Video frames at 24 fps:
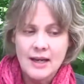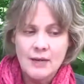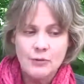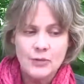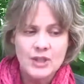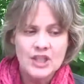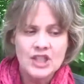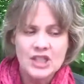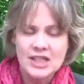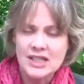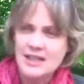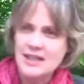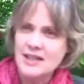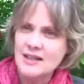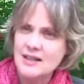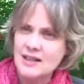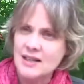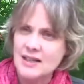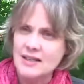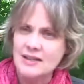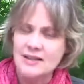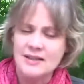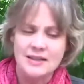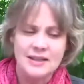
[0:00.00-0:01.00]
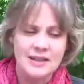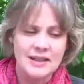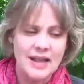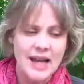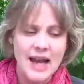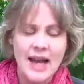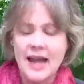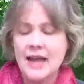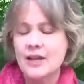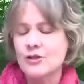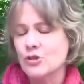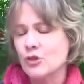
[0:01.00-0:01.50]
And we just see these
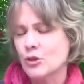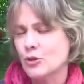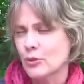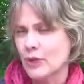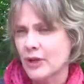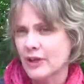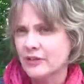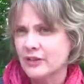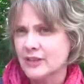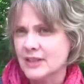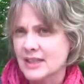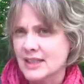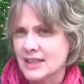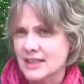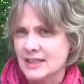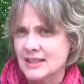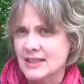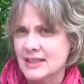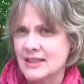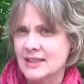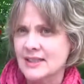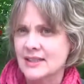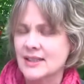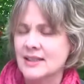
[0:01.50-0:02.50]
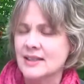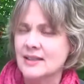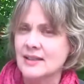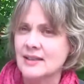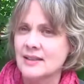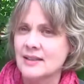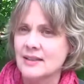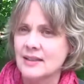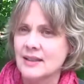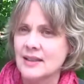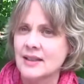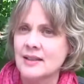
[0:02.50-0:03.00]
casual references
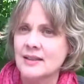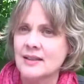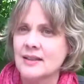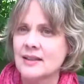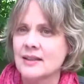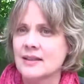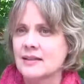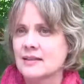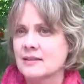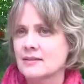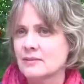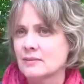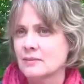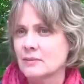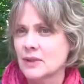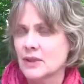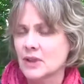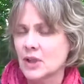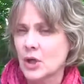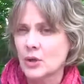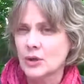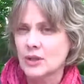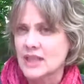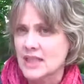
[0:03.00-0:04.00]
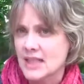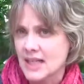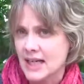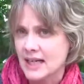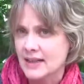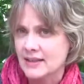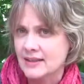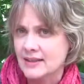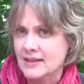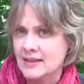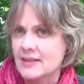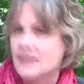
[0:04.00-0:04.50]
in the holy
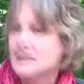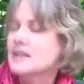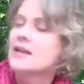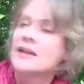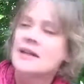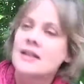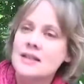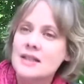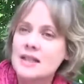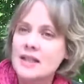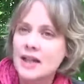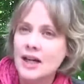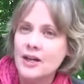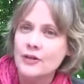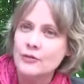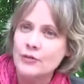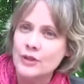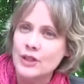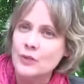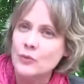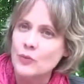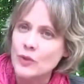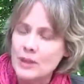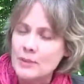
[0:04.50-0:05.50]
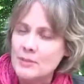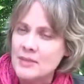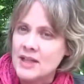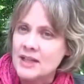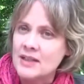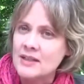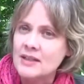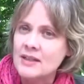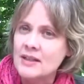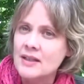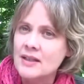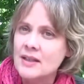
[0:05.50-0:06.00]
texts to covering
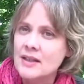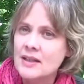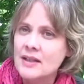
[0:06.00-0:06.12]
women